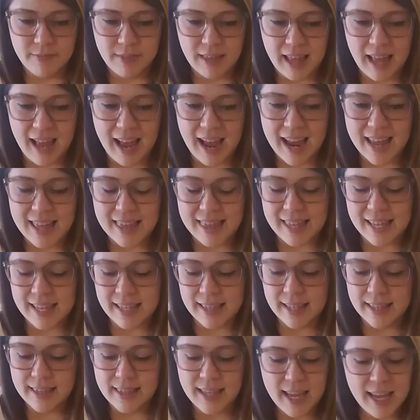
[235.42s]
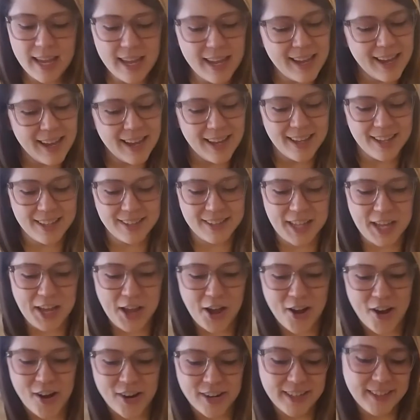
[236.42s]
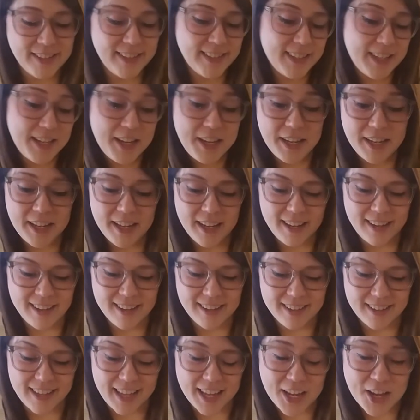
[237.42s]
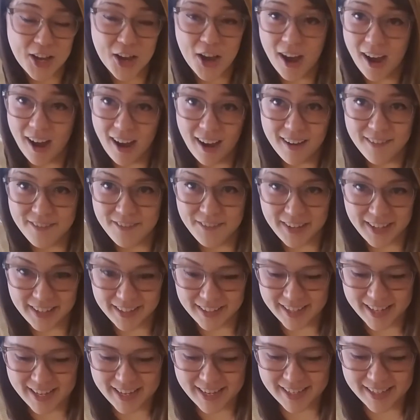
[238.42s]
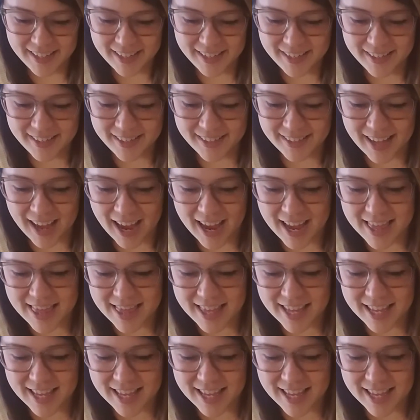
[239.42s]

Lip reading: I think that they honestly like caught feelings. I think